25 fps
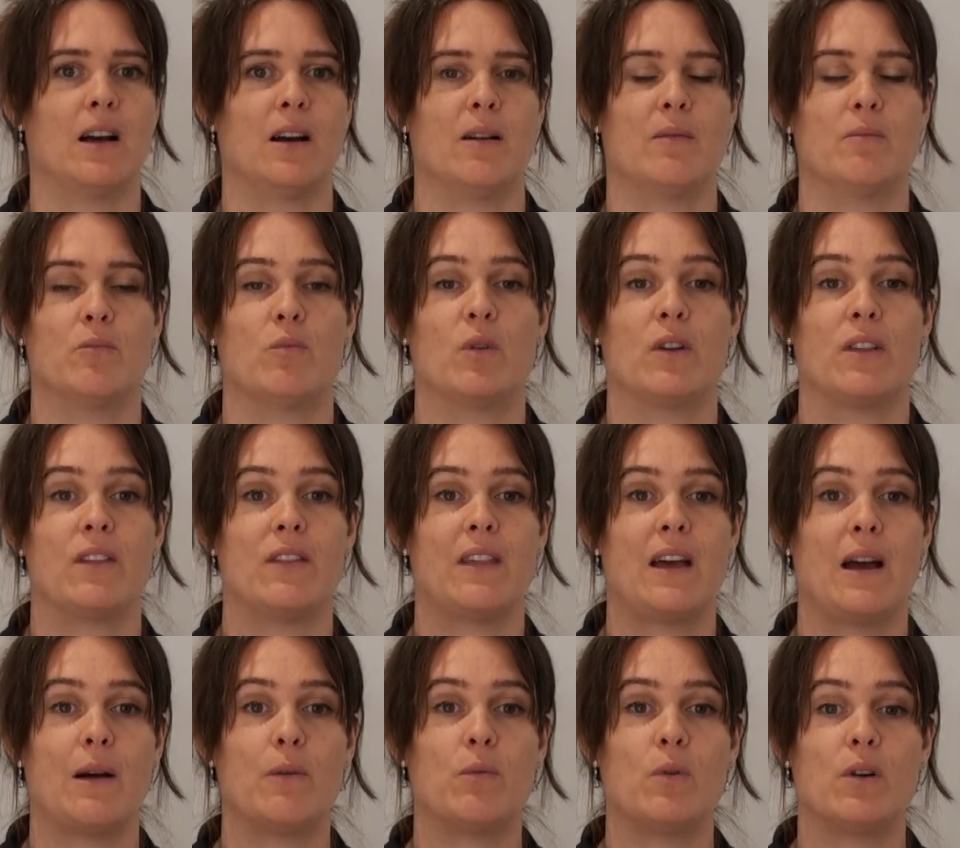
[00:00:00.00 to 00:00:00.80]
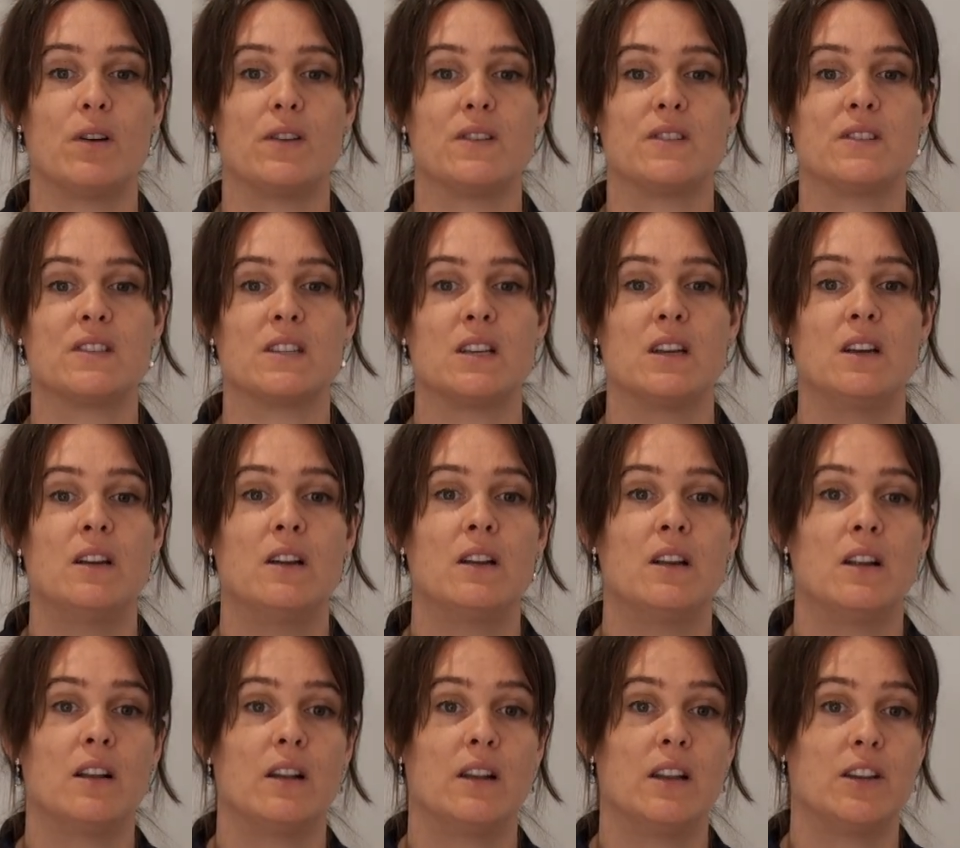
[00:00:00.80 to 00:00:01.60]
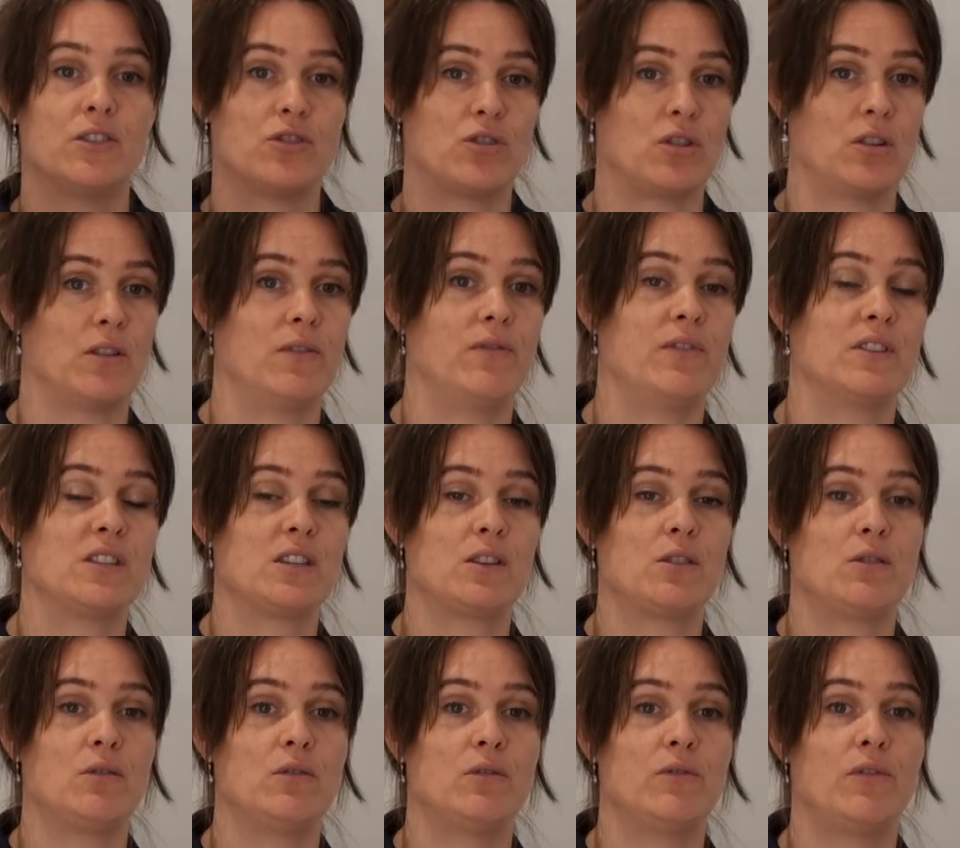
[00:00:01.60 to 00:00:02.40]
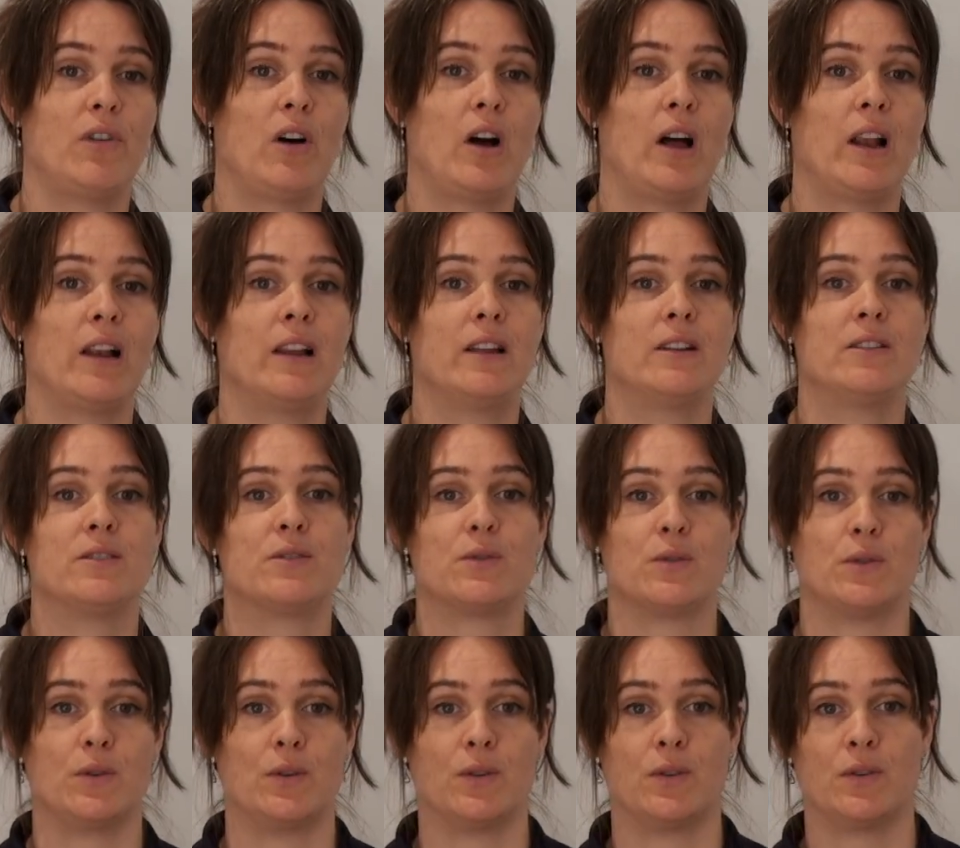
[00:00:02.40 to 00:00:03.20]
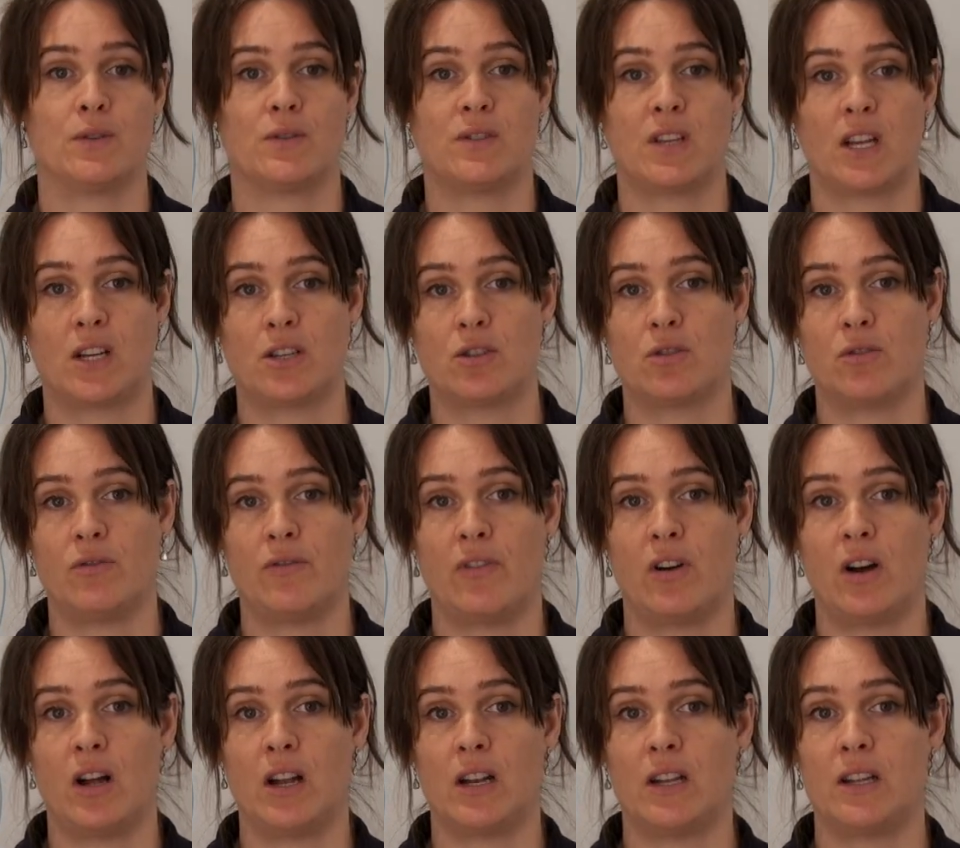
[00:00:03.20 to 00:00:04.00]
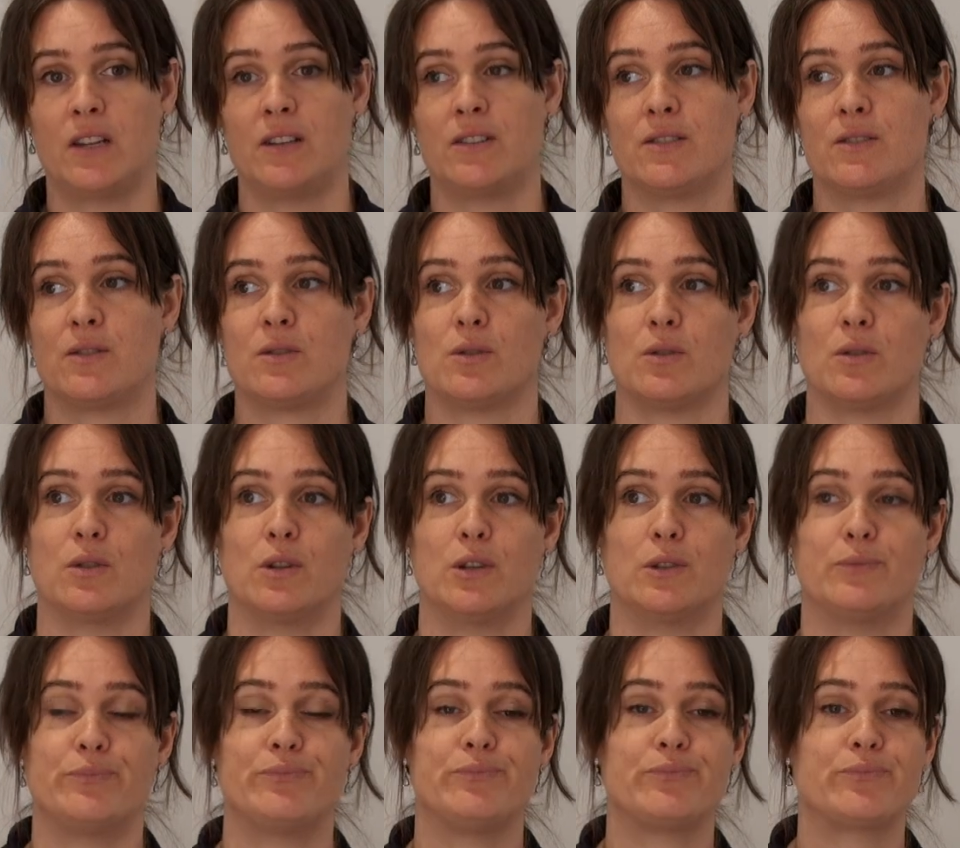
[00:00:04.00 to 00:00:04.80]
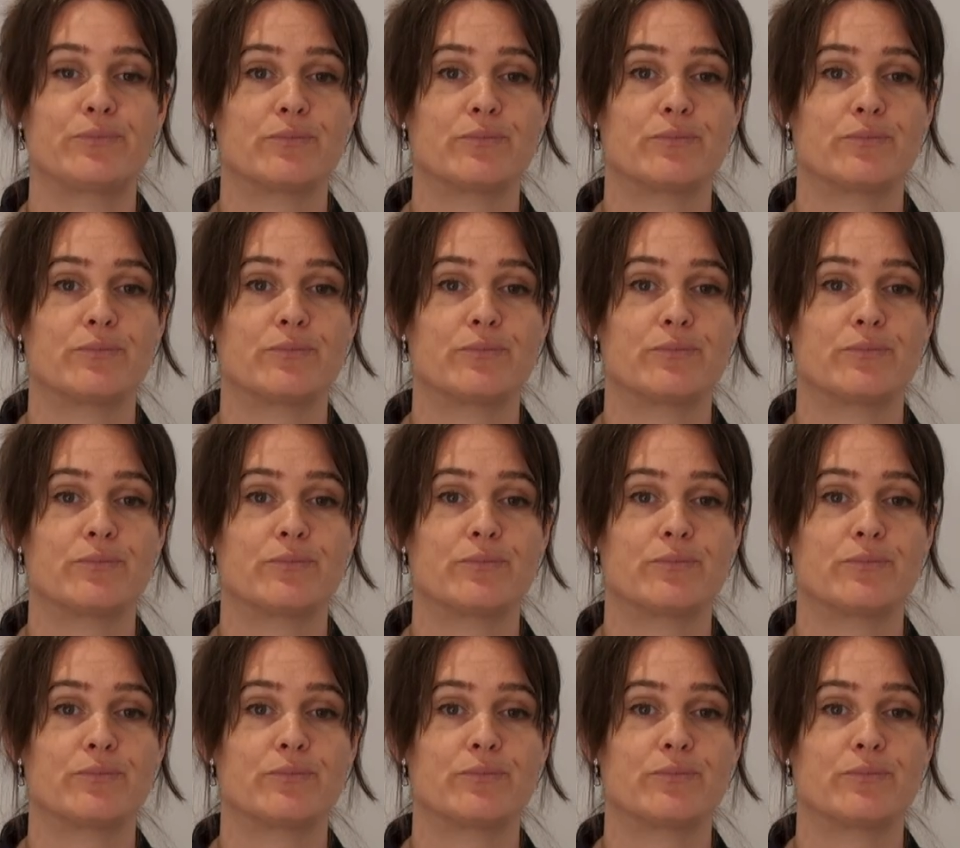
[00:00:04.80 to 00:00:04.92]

whether that was literally physical violence or sexual violence or